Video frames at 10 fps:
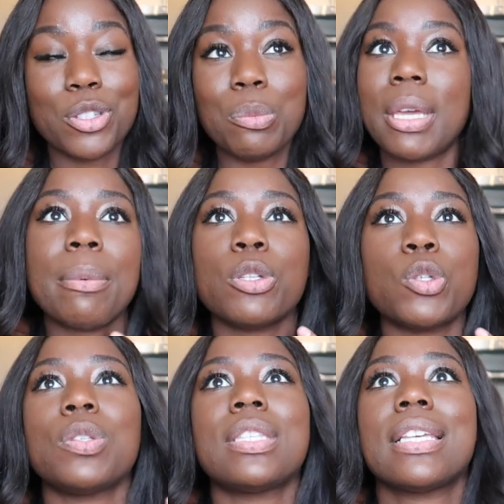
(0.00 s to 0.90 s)
to be able
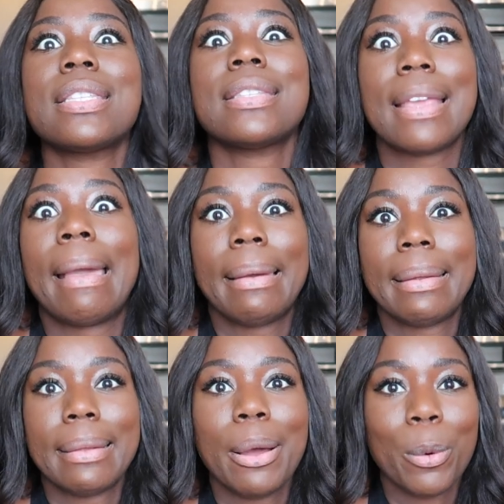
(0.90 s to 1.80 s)
to
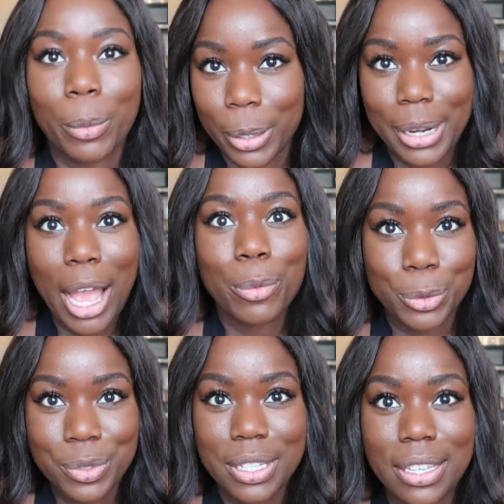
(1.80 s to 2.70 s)
sustain a workout
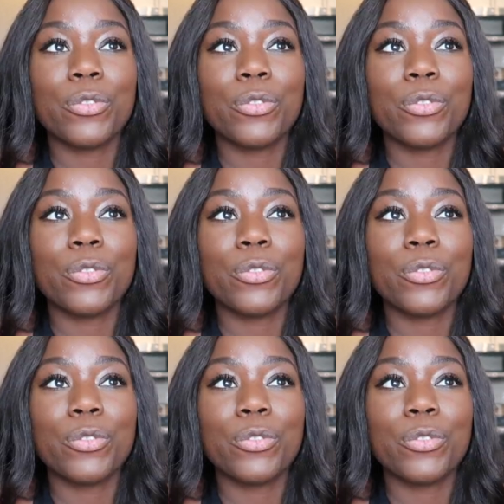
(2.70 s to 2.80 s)
routine.